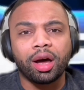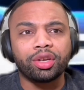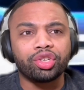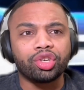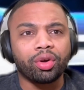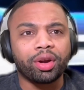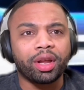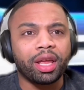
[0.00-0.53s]

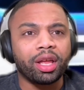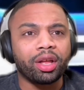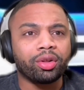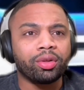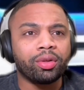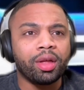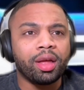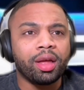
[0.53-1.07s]
Jonah
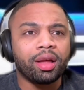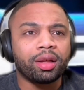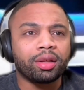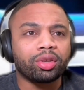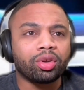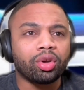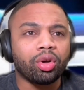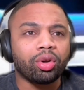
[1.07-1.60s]
Hill
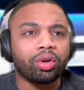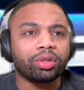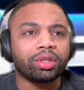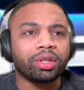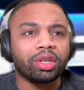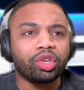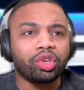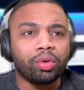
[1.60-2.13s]

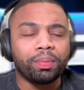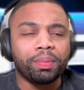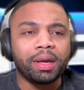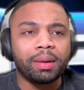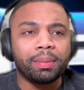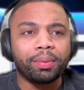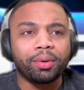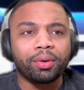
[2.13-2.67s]
called You
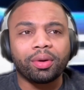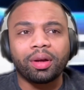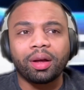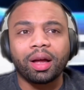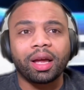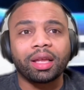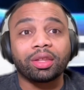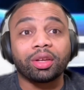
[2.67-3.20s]
People.
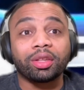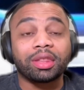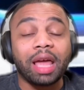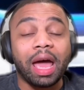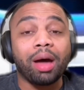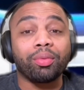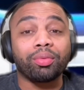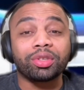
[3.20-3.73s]
I thought
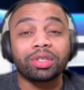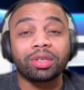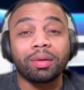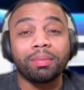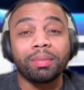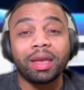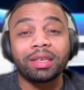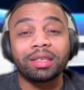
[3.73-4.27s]
that was
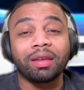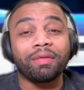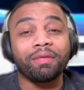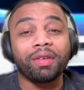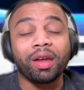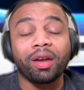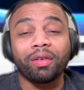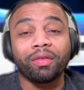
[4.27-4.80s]
amazing.
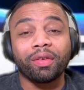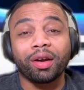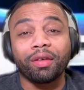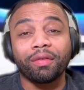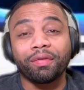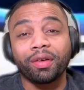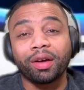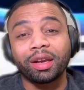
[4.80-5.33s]
Very,
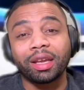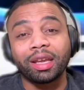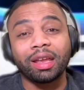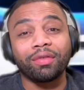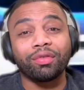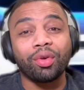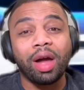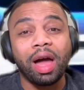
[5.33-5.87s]
very funny.
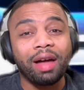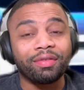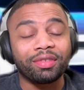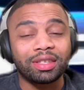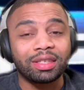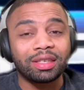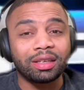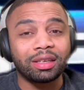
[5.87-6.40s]
If you
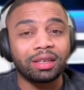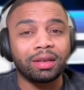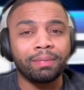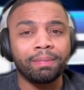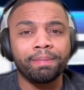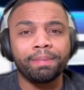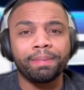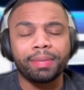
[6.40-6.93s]
haven't seen
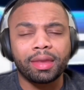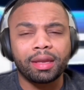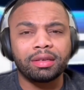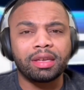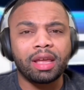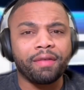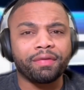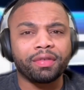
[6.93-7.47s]
it,
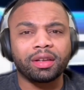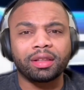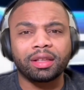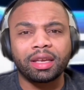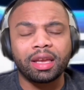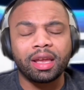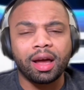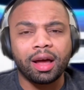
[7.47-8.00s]

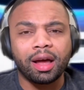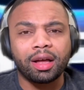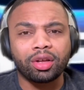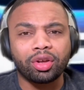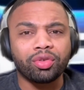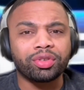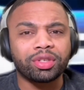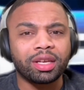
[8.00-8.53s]
definitely
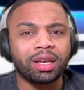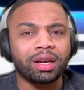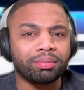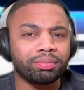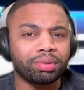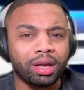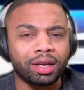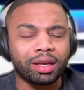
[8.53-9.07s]
go see it.
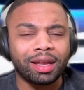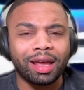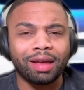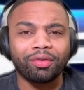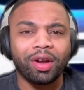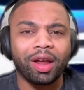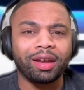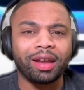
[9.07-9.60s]
I'm plugging
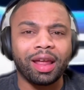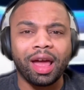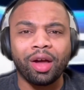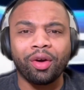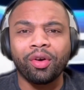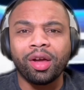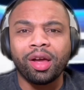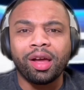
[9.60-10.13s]
that right now.